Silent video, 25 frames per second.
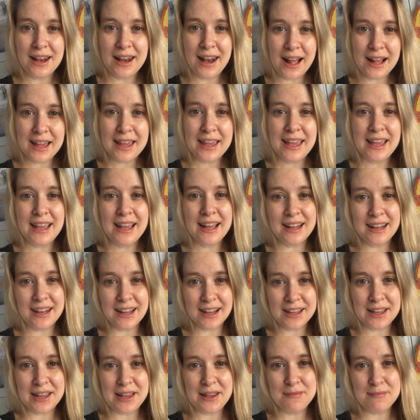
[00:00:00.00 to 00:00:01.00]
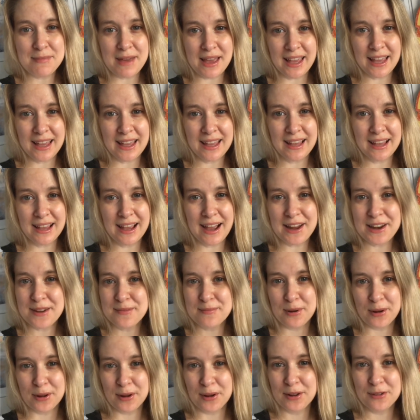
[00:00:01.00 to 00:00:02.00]
Lucky, lucky me. And a
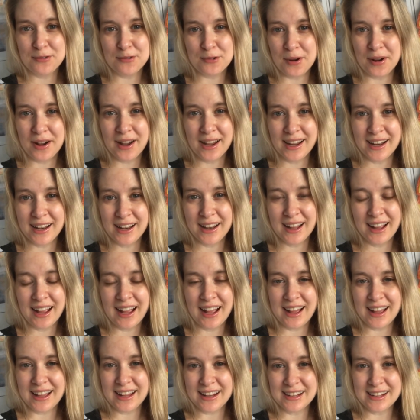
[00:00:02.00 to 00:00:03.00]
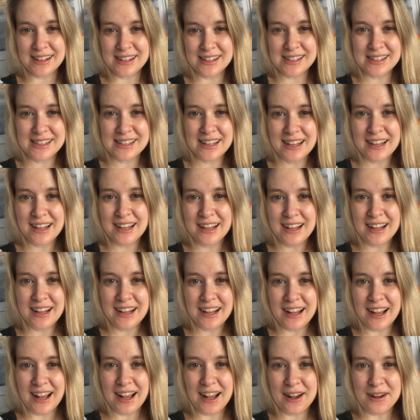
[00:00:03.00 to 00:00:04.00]
bottle of wine and
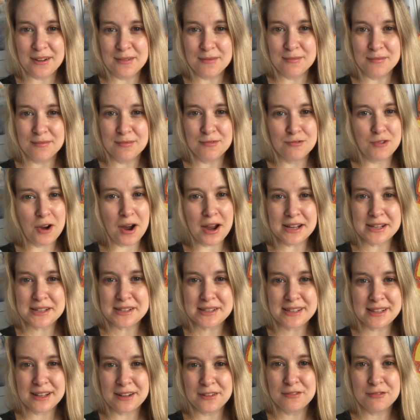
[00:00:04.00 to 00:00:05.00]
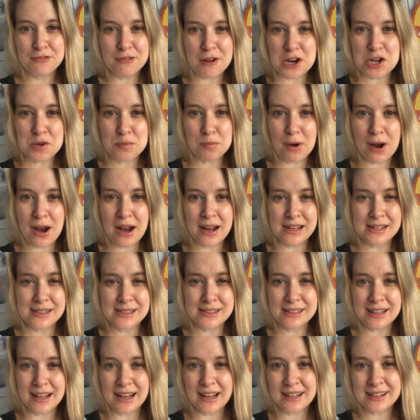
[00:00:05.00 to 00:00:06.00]
um, rice and fresh
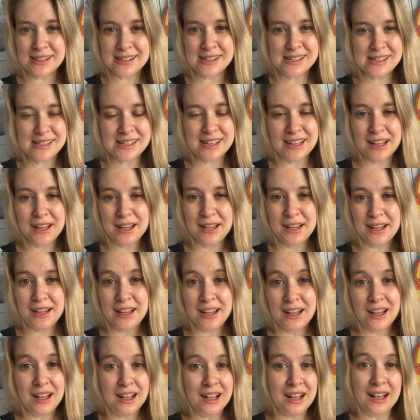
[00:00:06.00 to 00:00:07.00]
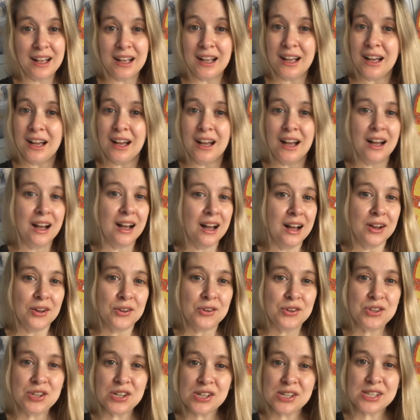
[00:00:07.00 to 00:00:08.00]
bread, and
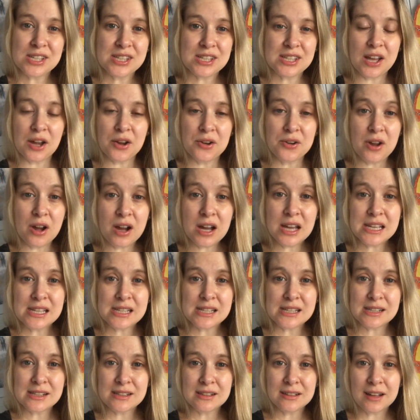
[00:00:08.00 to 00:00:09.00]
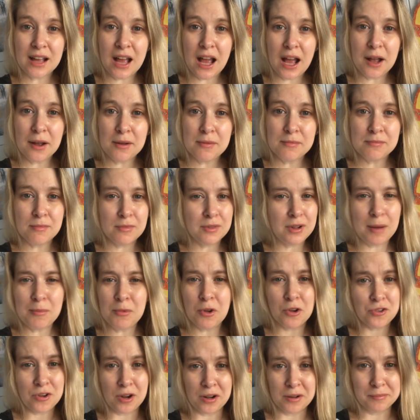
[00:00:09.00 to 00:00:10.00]
just so nice. Um, I'm
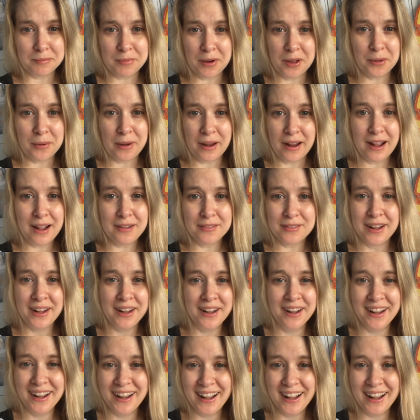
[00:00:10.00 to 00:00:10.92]
not drunk, by the way. I haven't,